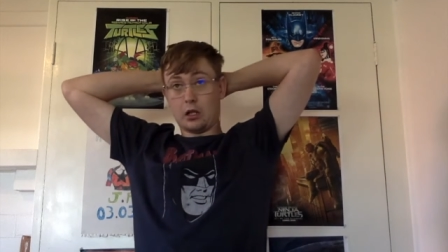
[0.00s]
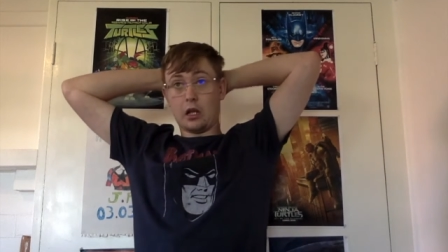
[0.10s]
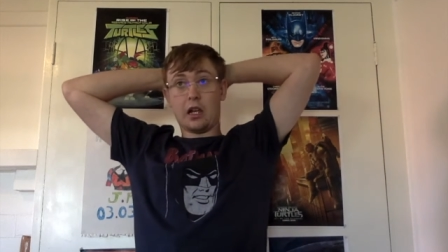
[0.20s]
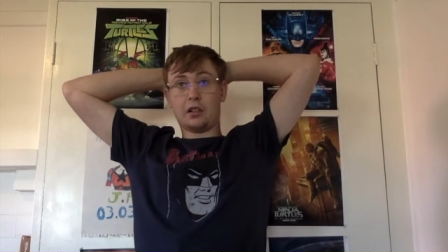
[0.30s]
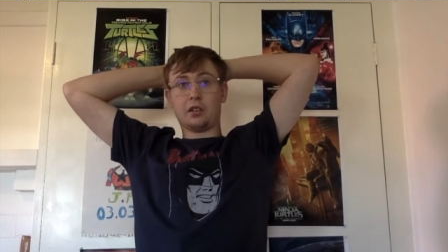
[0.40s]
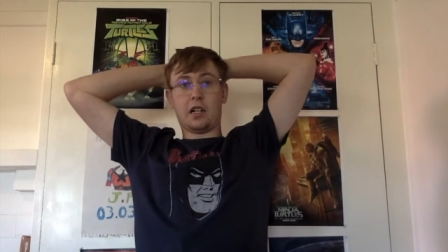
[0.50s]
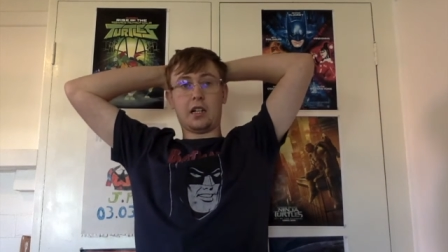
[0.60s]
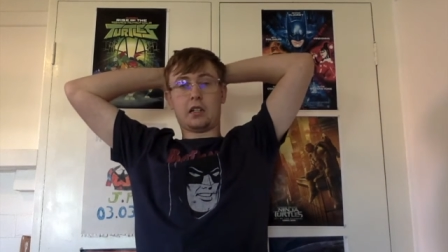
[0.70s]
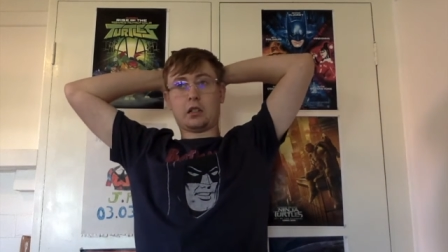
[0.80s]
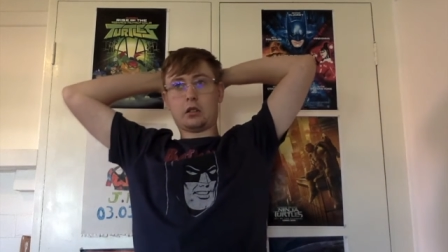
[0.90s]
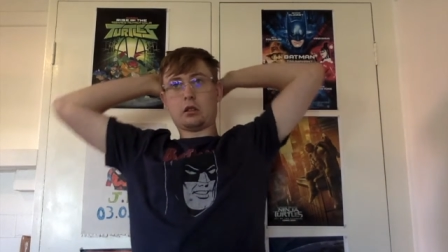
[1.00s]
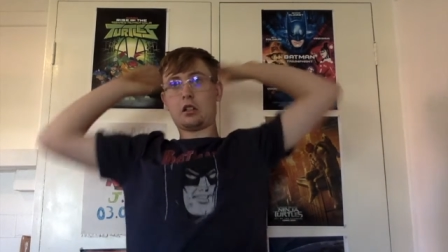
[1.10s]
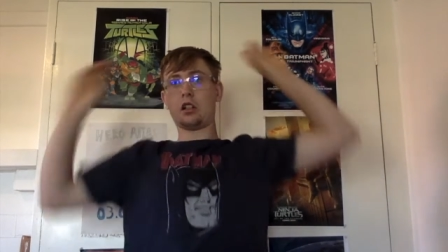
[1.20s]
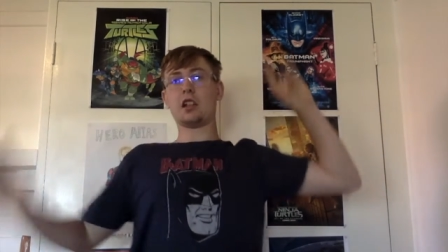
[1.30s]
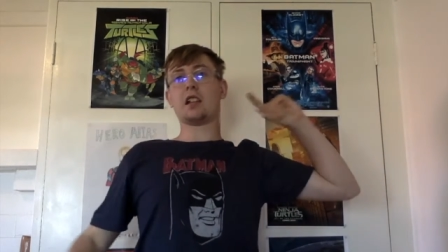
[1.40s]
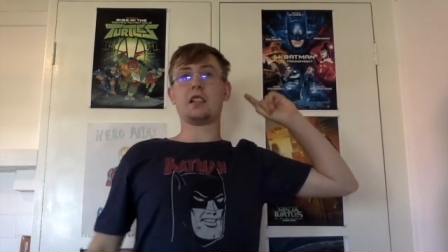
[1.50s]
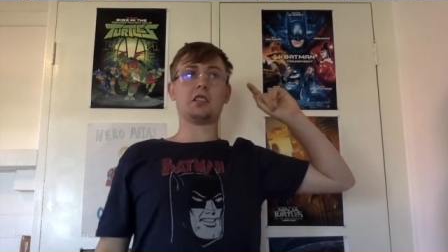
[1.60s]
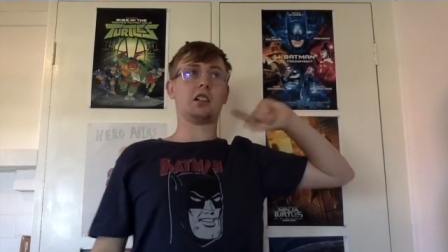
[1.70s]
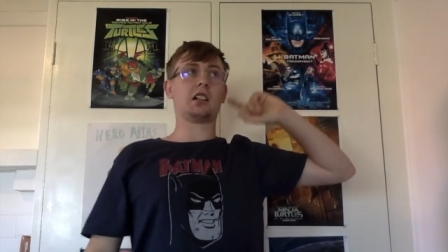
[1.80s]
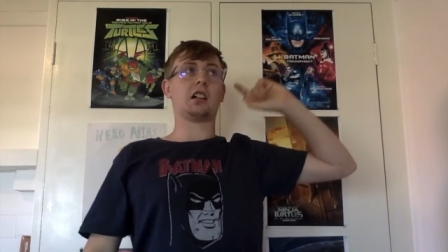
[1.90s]
And like, I know they
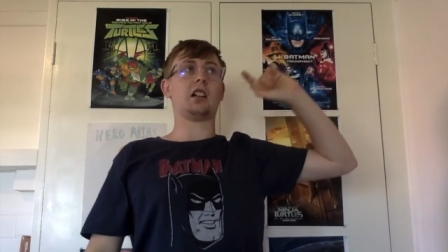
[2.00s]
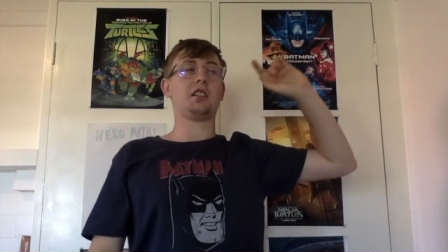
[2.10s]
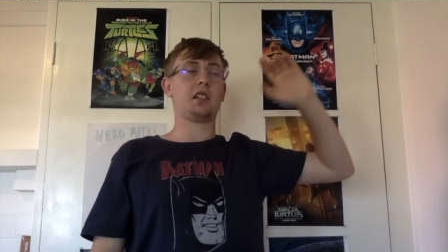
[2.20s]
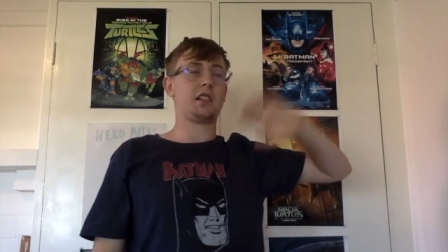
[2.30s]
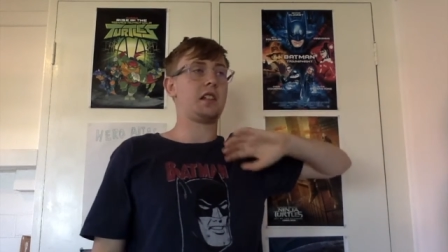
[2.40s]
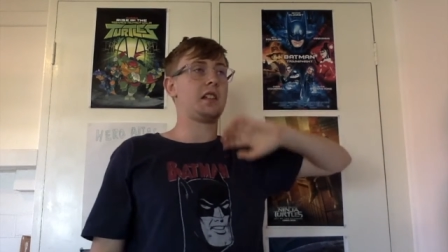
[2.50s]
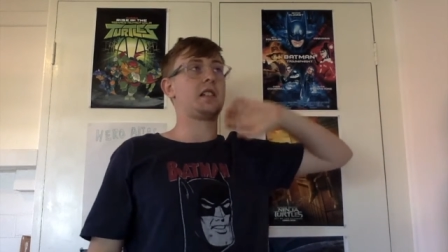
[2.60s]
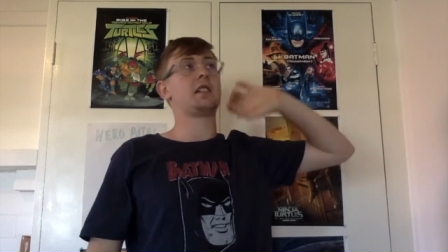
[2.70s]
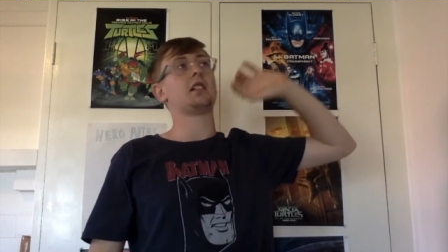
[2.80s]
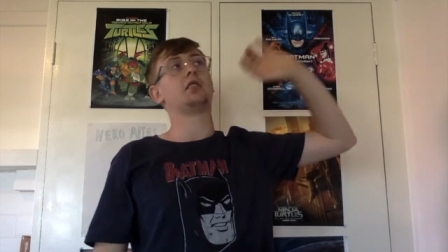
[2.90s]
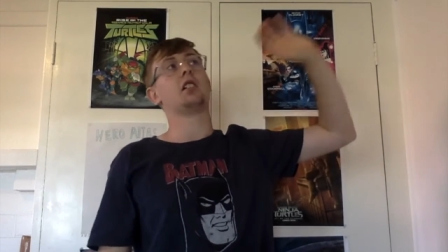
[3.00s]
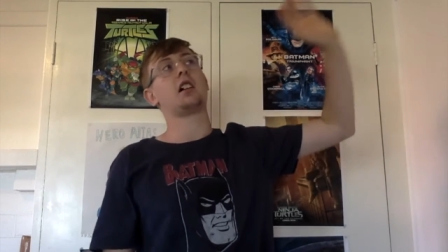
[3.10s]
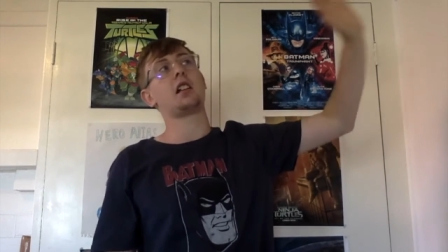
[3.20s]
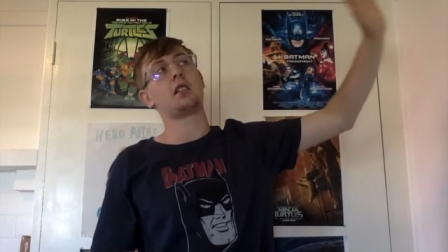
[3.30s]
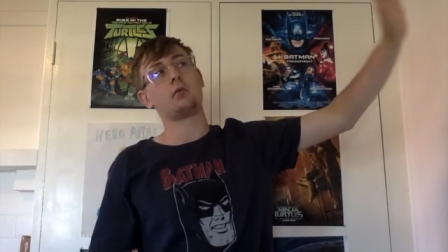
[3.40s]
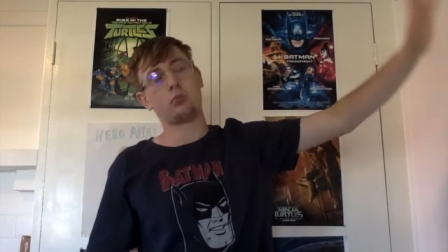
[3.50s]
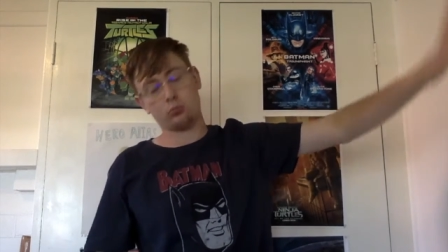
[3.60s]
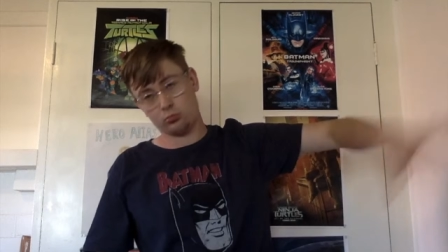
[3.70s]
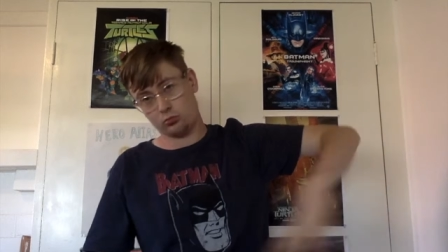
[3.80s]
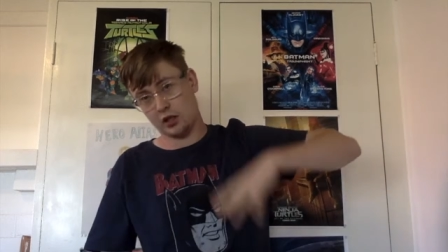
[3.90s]
did like other things. He's done like
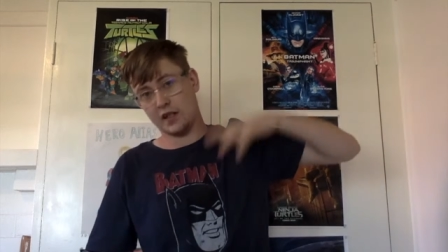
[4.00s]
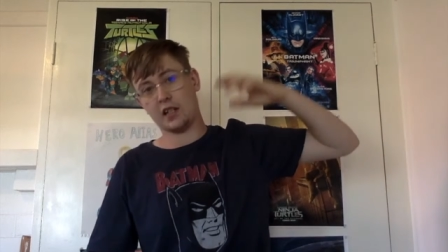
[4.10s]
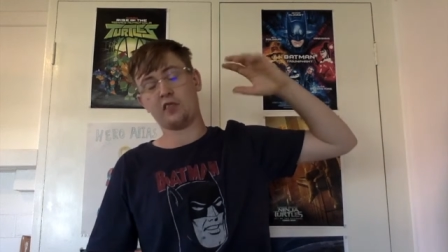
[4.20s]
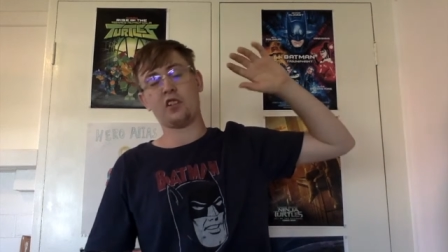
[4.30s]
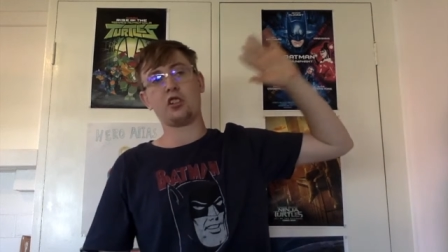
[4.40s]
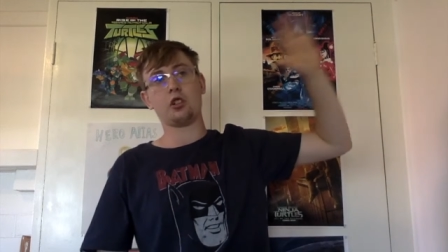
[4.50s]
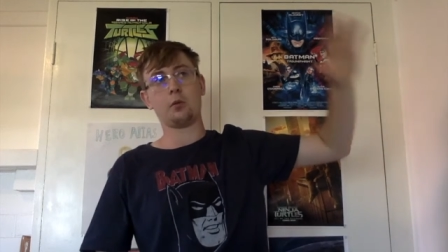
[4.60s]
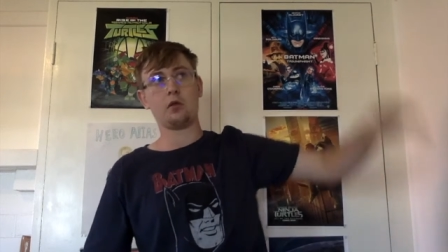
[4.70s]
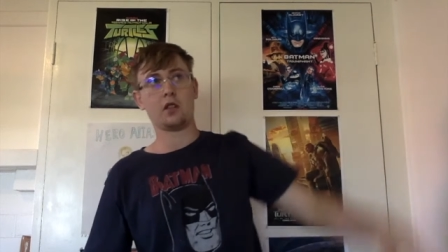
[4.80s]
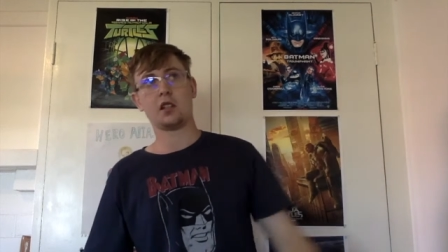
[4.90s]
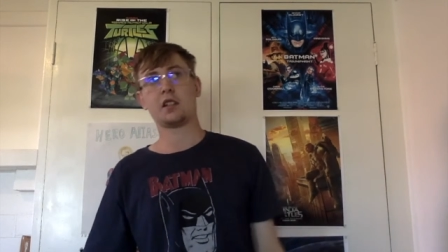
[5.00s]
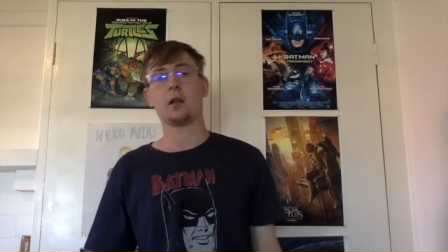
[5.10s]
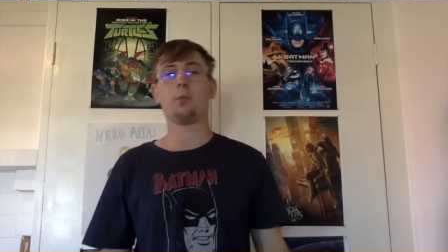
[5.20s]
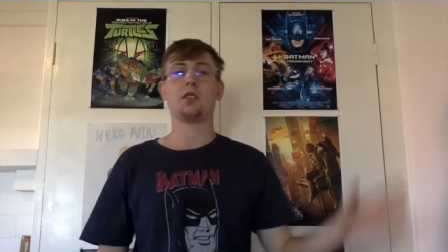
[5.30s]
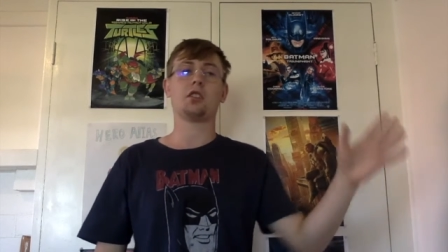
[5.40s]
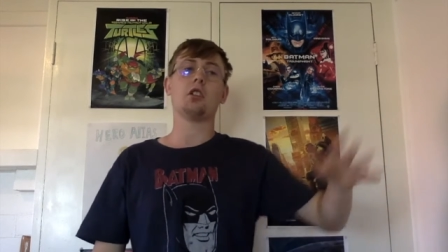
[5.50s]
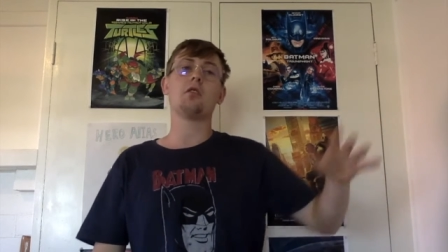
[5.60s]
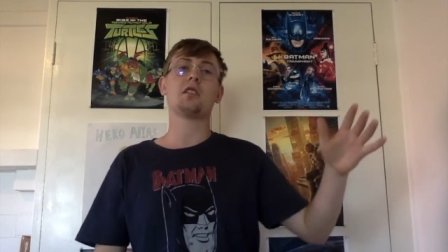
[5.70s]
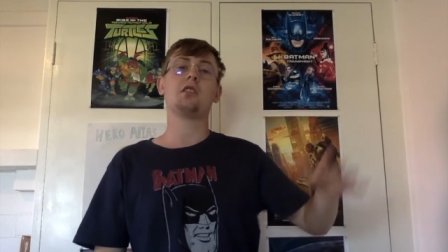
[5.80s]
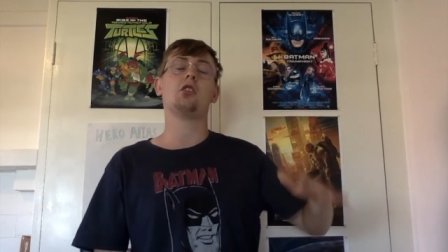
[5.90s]
the second Avengers movie and stuff, but
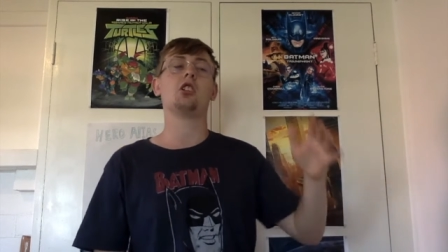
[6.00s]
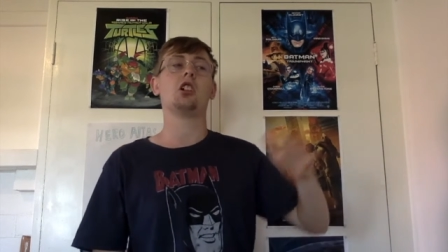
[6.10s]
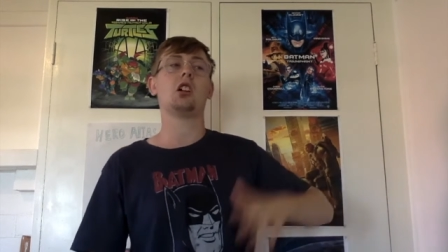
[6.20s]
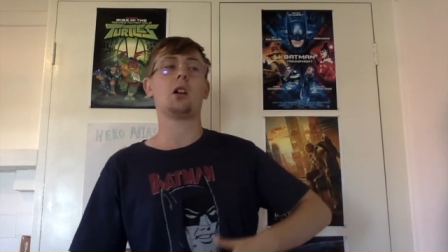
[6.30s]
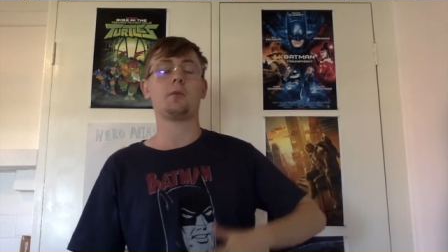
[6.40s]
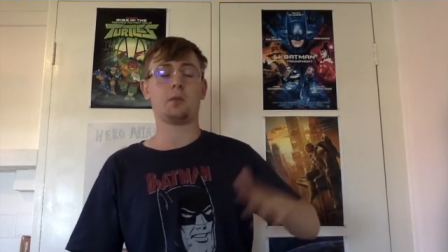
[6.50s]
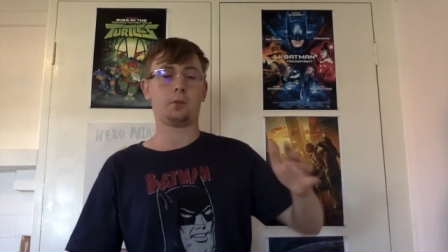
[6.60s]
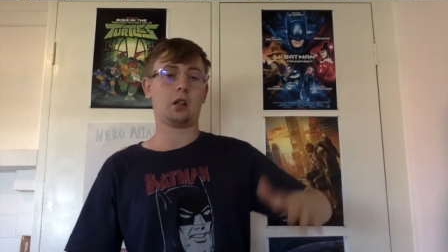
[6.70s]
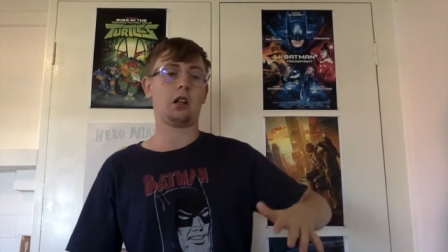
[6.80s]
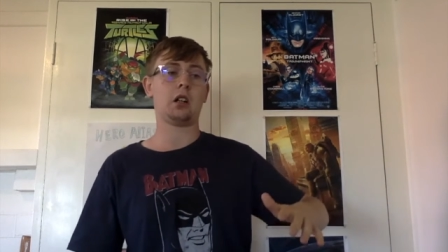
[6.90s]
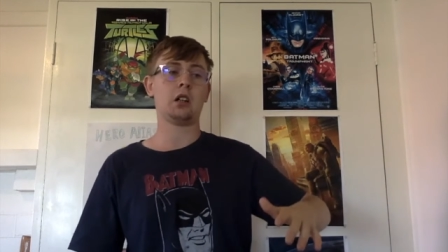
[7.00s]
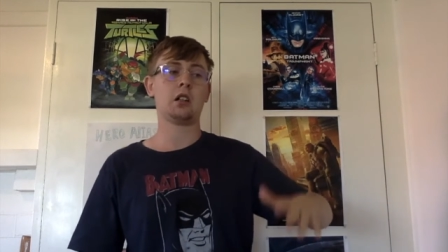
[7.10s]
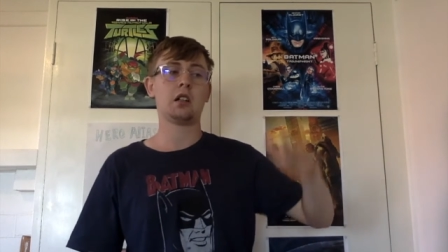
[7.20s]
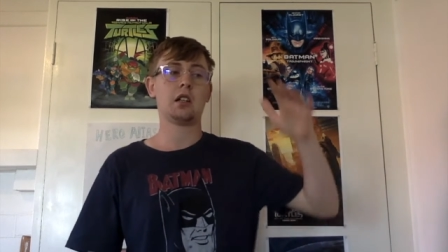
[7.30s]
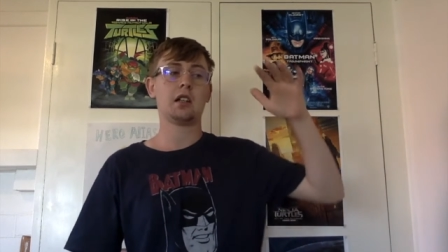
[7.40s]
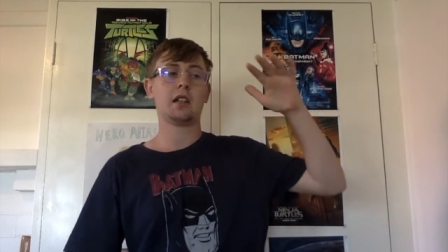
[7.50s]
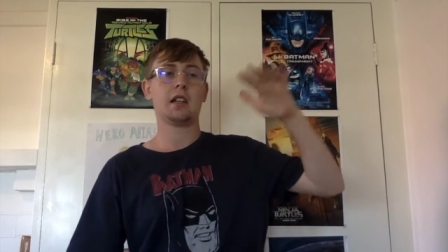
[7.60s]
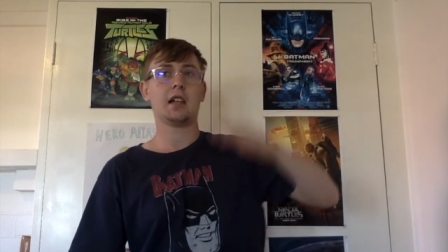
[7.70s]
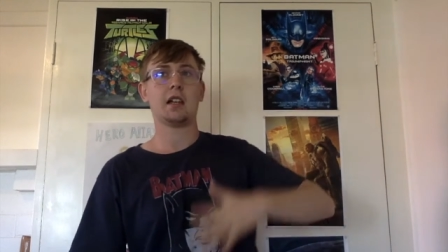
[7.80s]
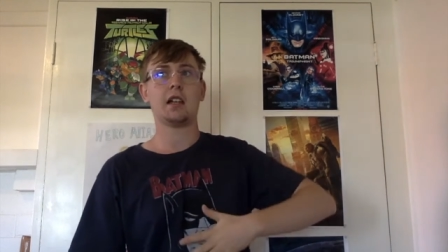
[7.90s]
those are not up to par
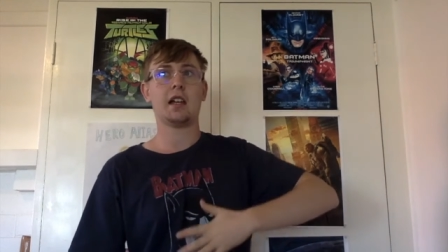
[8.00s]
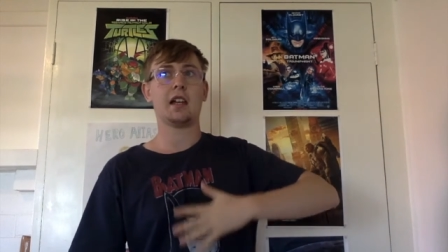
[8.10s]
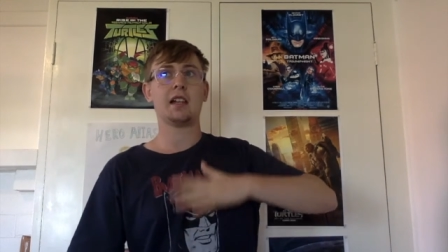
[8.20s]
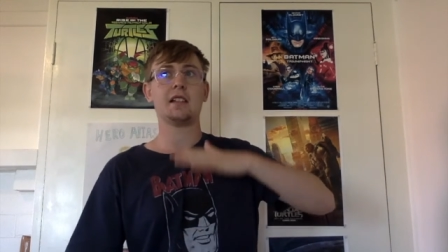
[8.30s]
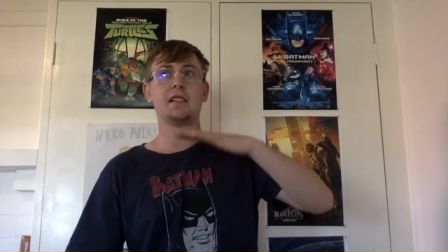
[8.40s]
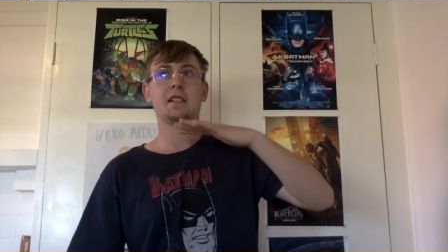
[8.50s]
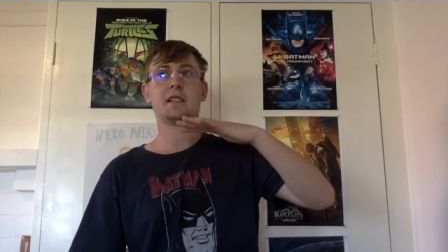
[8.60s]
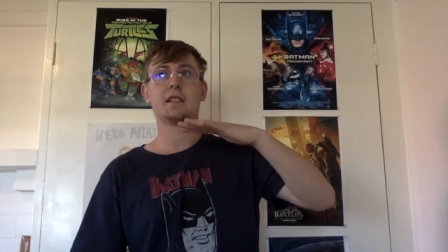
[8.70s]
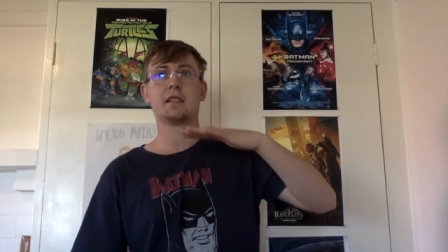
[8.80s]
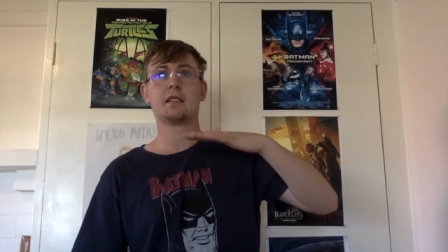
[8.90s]
as